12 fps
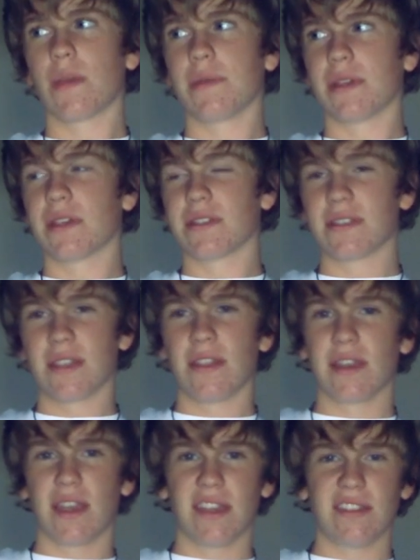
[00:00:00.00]
I mean, because it's
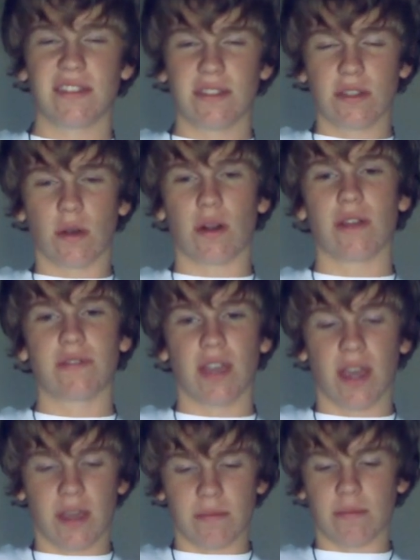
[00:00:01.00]
not like I don't have
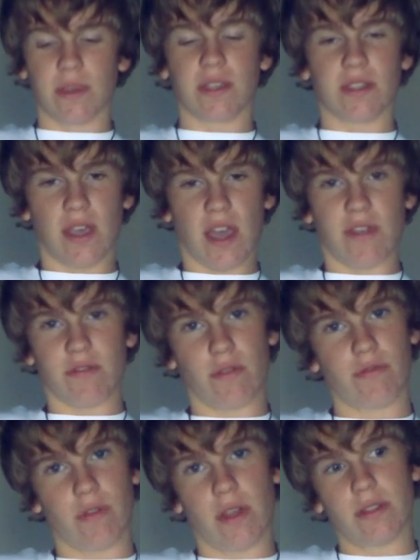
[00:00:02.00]
time, because I have
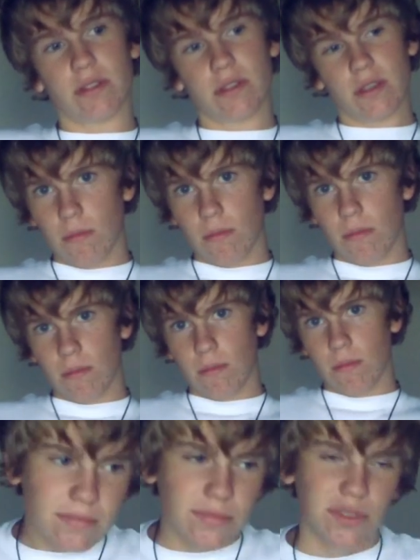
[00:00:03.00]
no friends.
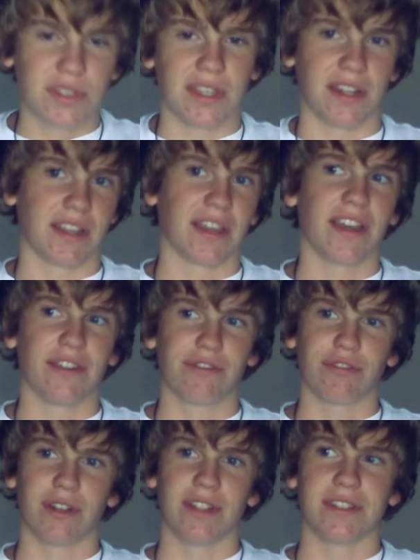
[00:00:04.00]
I'm just kidding, I
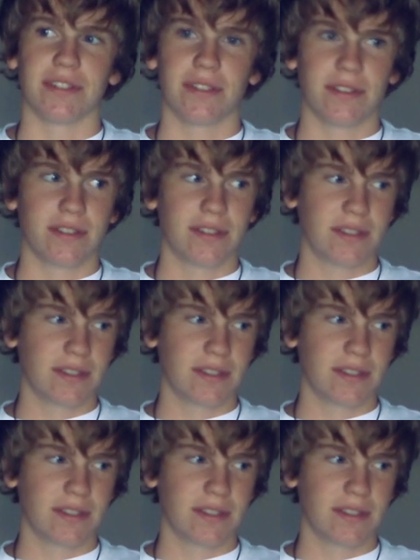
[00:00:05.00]
have friends.